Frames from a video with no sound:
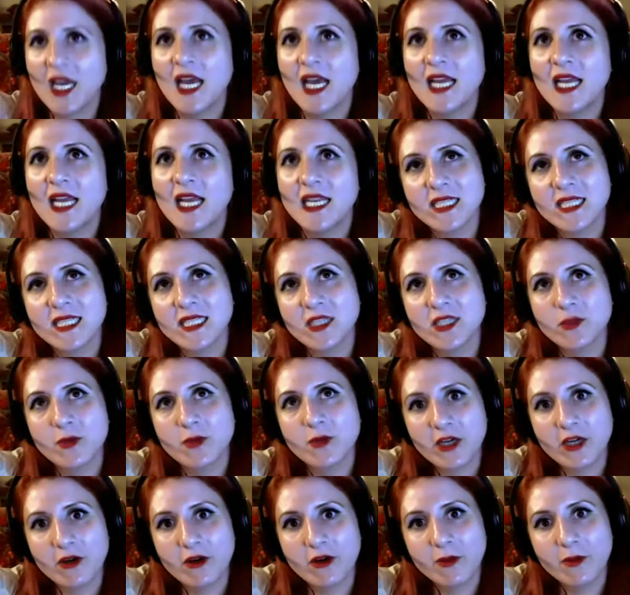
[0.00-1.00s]
it can still
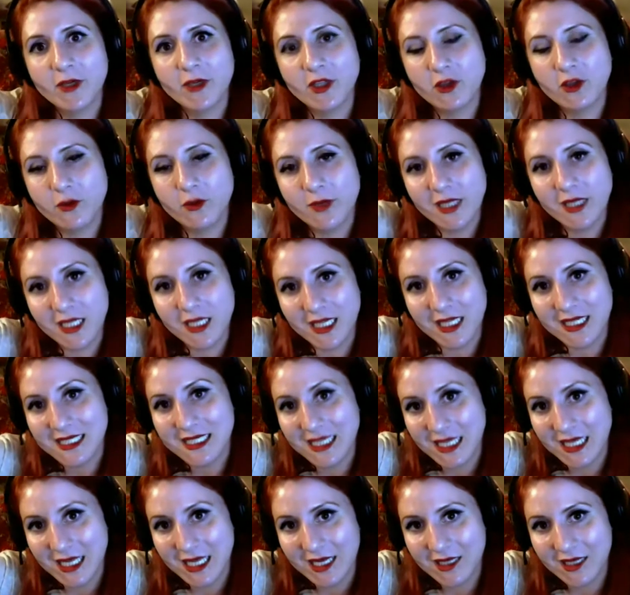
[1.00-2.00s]
bugger up, but it'll be less
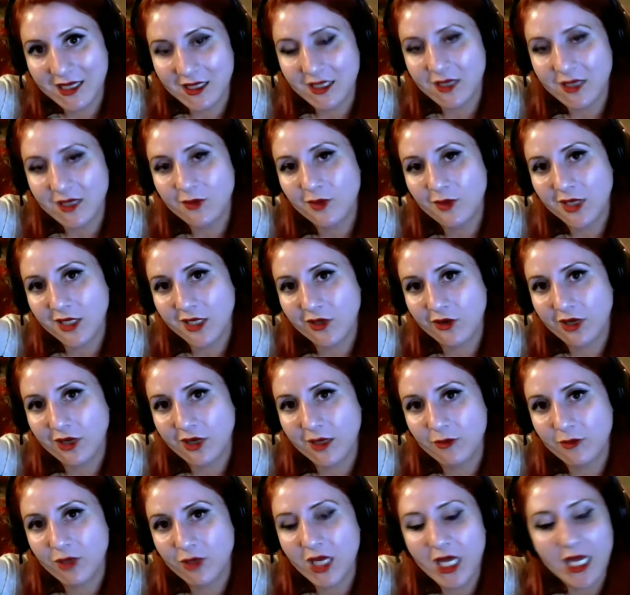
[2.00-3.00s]
likely to bugger up.
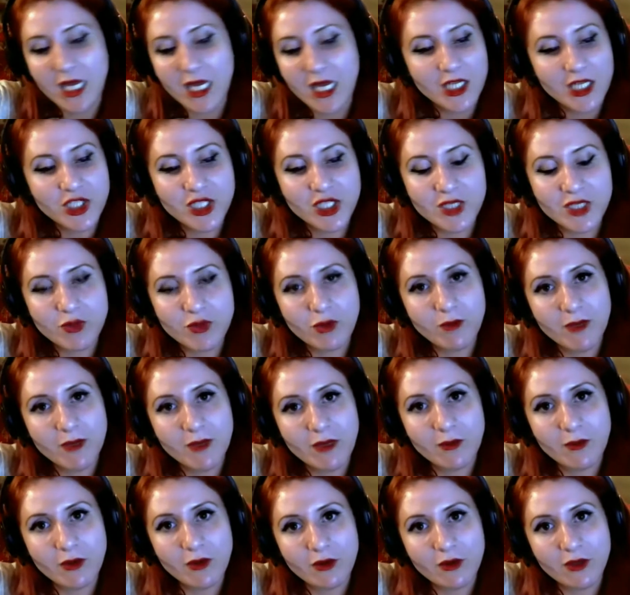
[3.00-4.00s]
Just
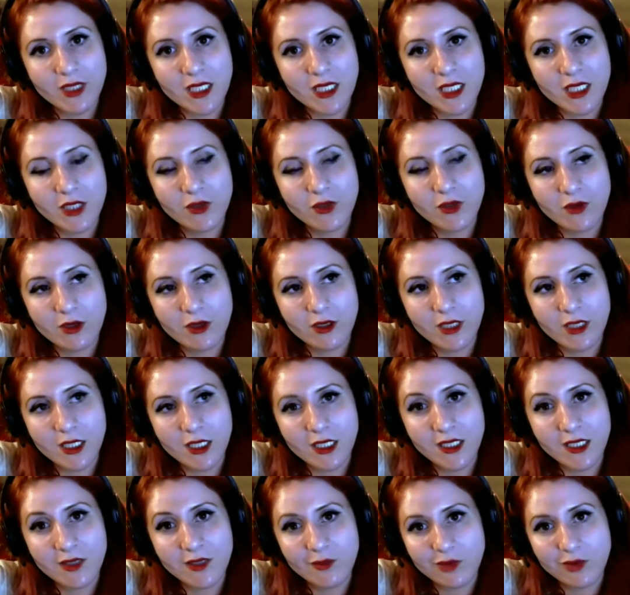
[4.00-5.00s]
remember that you're not
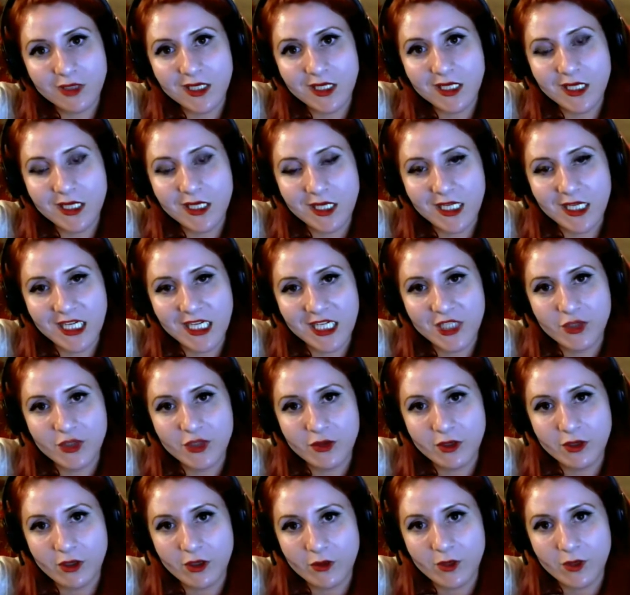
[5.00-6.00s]
completely in
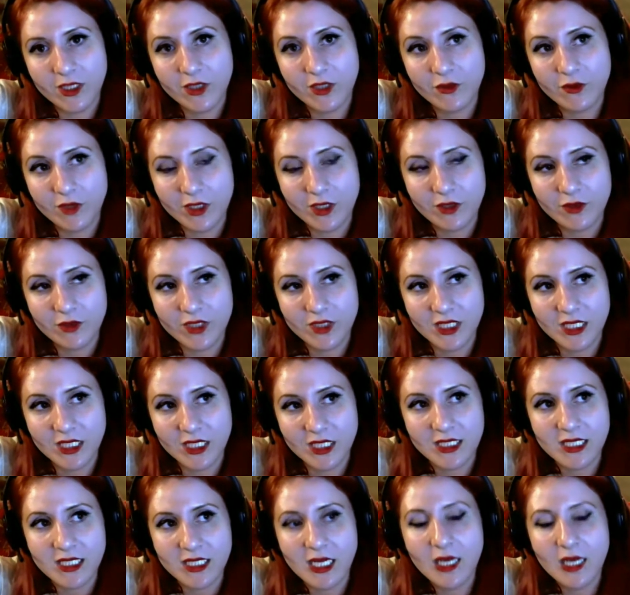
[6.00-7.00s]
control when you use
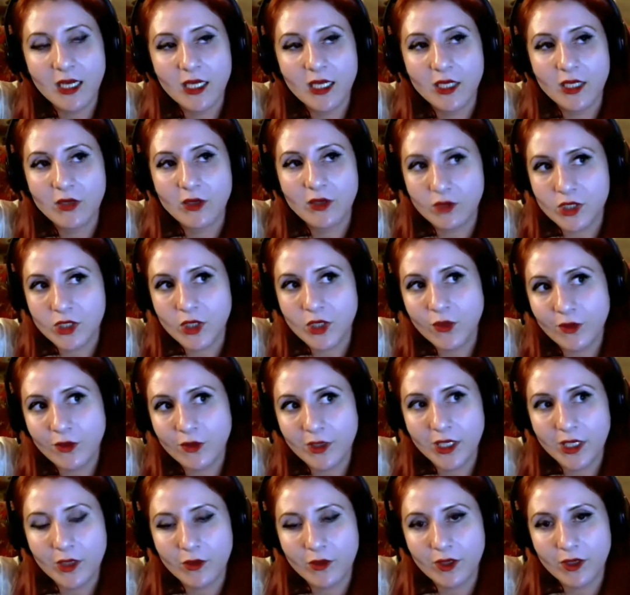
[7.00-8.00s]
this. You're
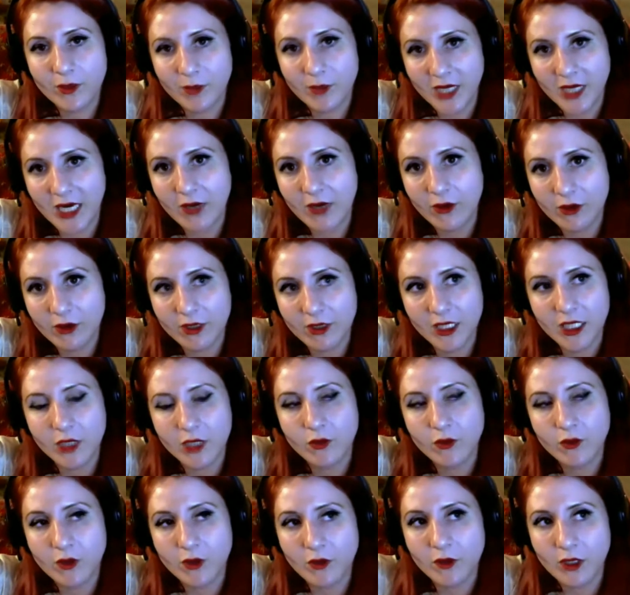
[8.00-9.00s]
toying with a power that you
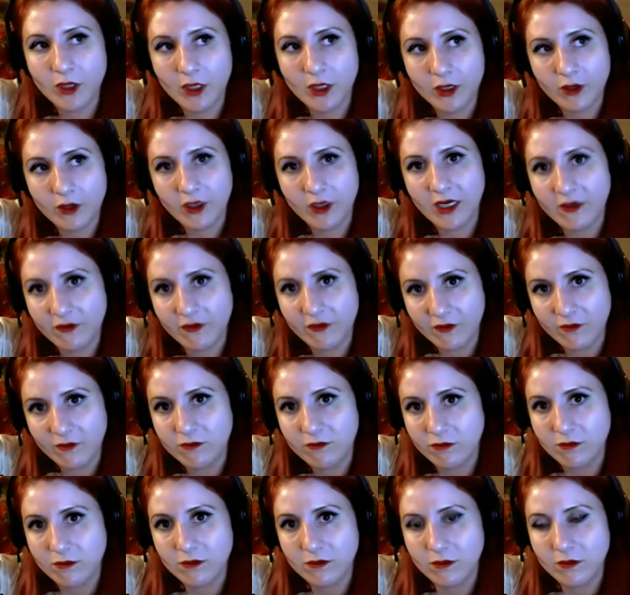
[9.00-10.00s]
no longer have
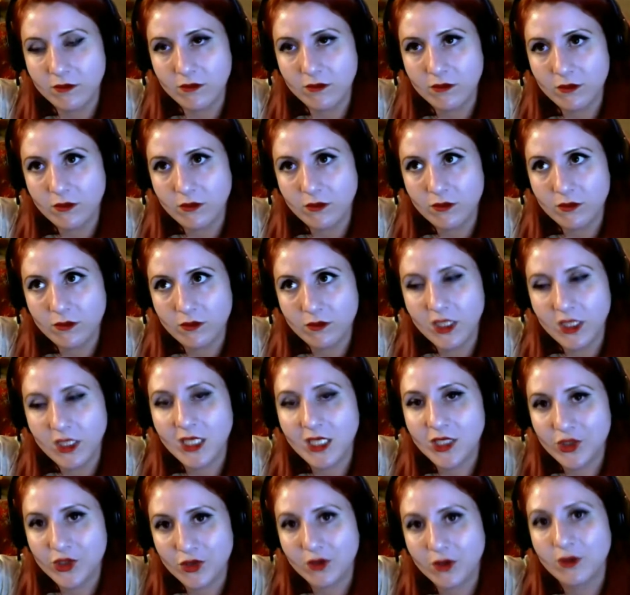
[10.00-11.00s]
the
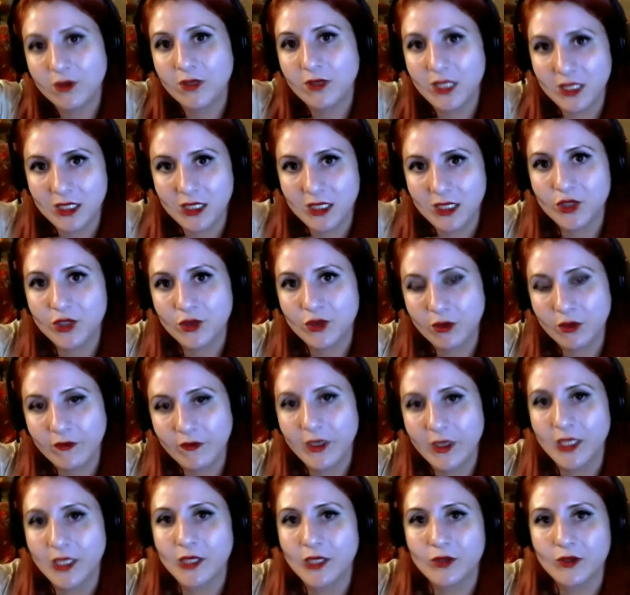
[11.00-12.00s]
control that the true Fae
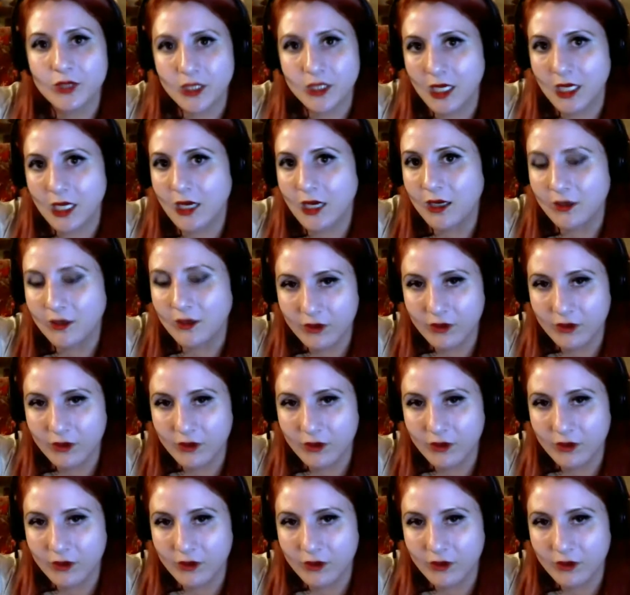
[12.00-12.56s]
used to have.